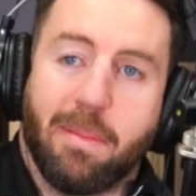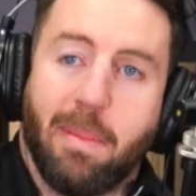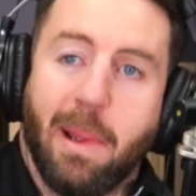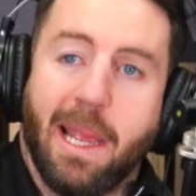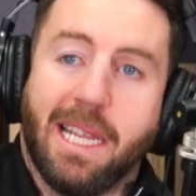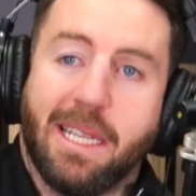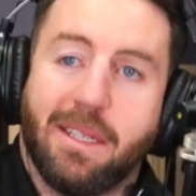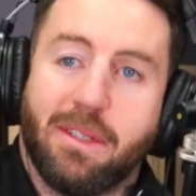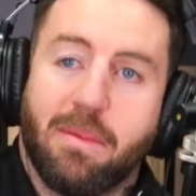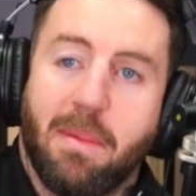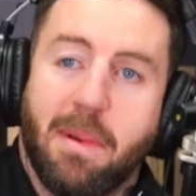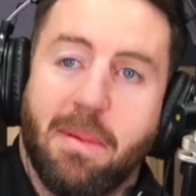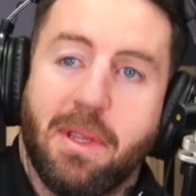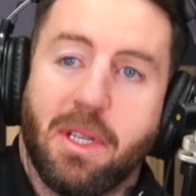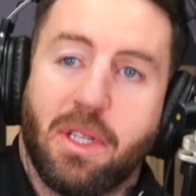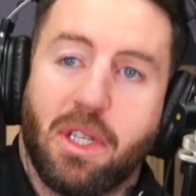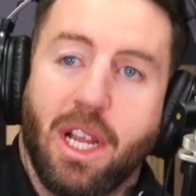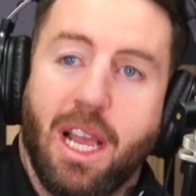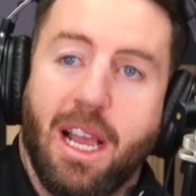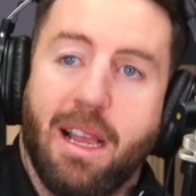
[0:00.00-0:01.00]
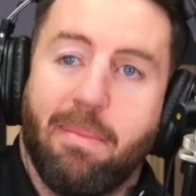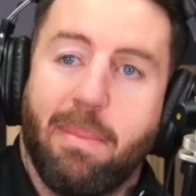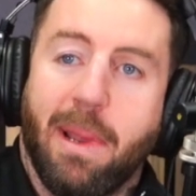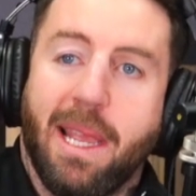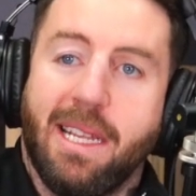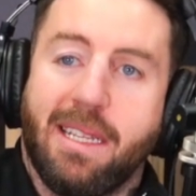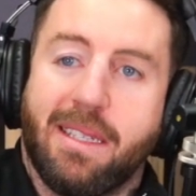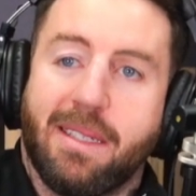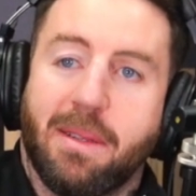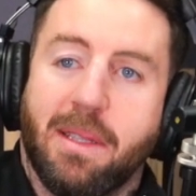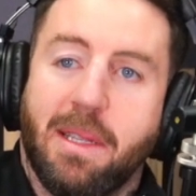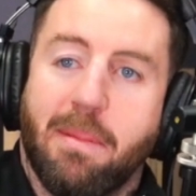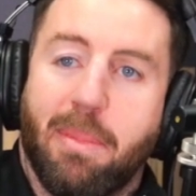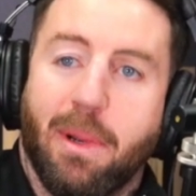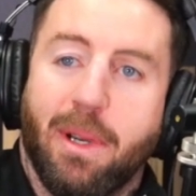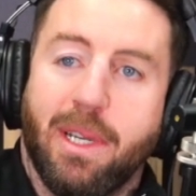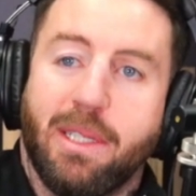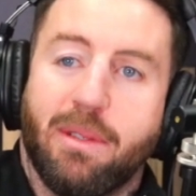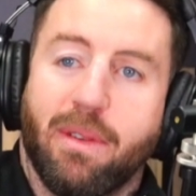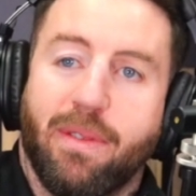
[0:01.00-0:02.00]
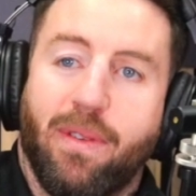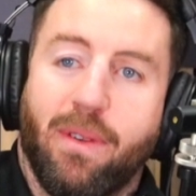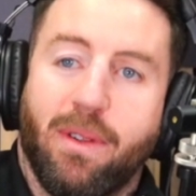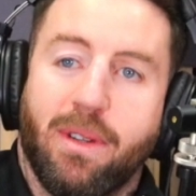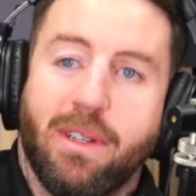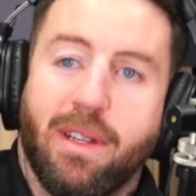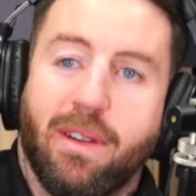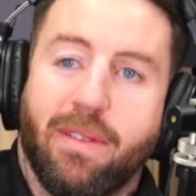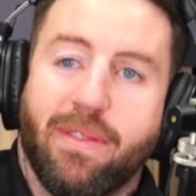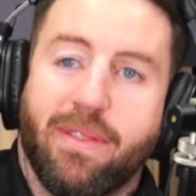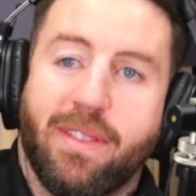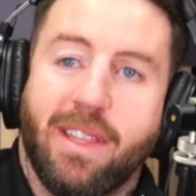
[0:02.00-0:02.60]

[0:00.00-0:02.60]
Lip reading: baits. Remember the shark baits when the boys were falling off